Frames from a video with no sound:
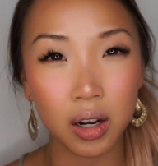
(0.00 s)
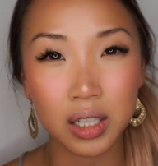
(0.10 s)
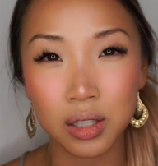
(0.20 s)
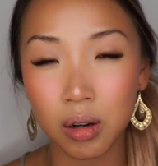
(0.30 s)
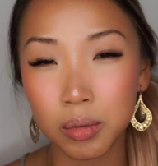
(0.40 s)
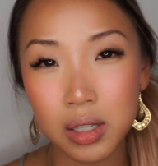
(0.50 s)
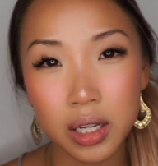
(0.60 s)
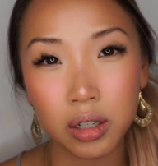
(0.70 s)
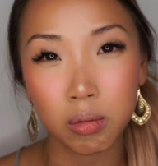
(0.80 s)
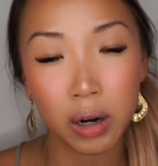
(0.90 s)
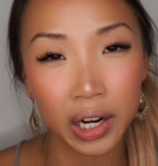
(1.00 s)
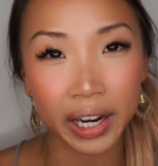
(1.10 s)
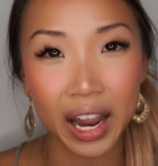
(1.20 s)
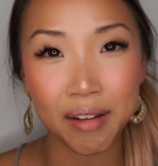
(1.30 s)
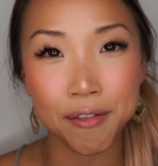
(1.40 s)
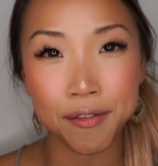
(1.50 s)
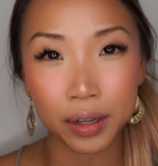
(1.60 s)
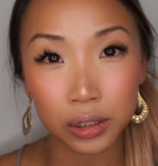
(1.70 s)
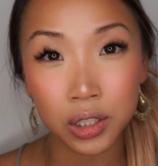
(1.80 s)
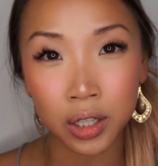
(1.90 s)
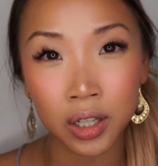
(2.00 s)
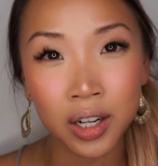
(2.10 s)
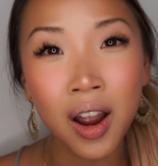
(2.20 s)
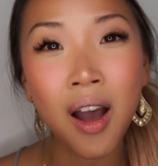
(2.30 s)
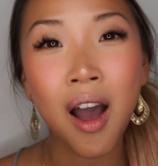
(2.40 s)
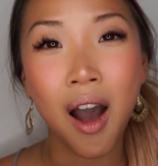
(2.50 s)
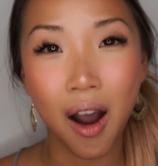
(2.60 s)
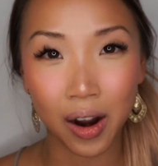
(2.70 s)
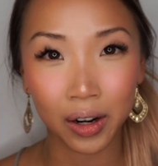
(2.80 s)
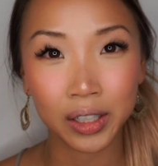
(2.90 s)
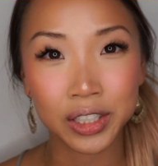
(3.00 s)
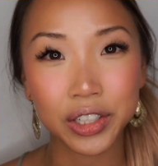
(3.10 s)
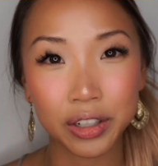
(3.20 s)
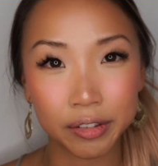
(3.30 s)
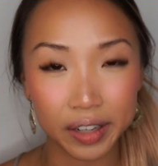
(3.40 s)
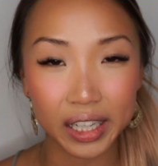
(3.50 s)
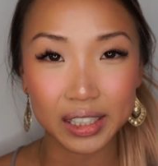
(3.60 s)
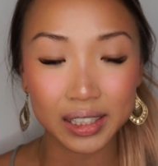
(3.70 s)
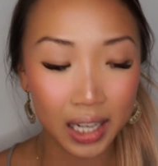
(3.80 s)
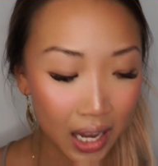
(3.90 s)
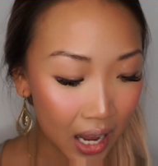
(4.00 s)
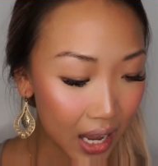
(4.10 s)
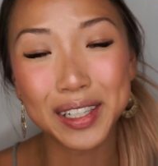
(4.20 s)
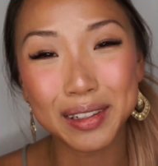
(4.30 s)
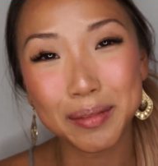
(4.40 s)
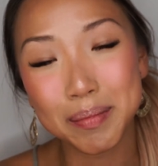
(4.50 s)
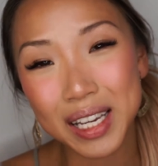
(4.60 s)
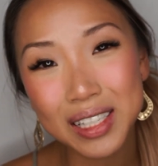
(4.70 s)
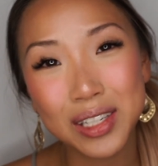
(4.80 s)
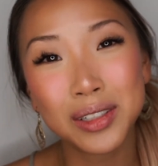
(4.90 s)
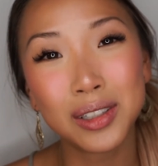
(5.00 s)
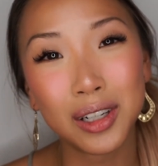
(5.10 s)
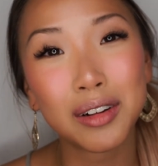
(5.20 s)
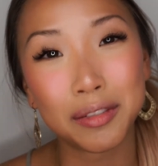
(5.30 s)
It's almost like you're wearing a filter on your face. It makes you look